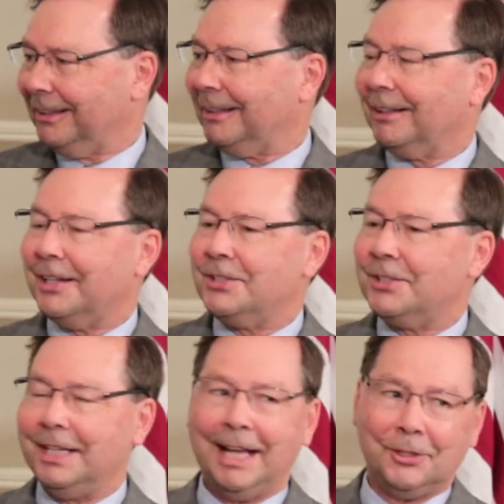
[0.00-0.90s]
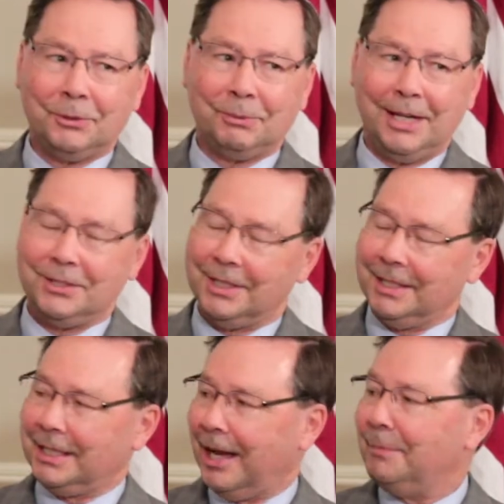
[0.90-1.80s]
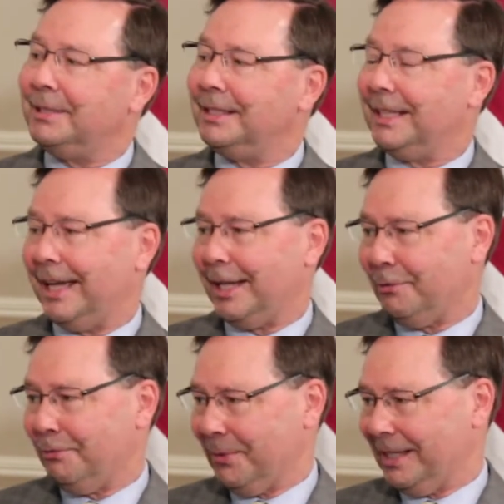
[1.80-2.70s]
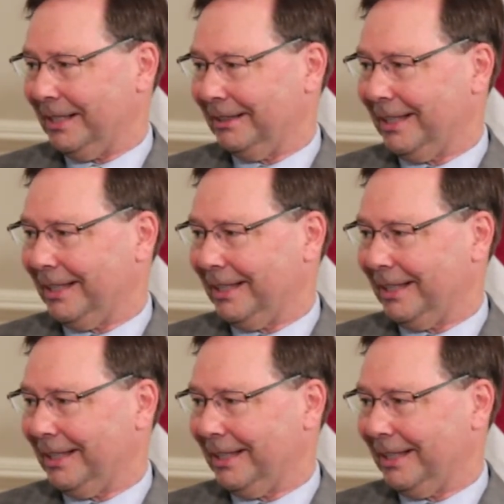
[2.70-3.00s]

a city council race in Compton, California.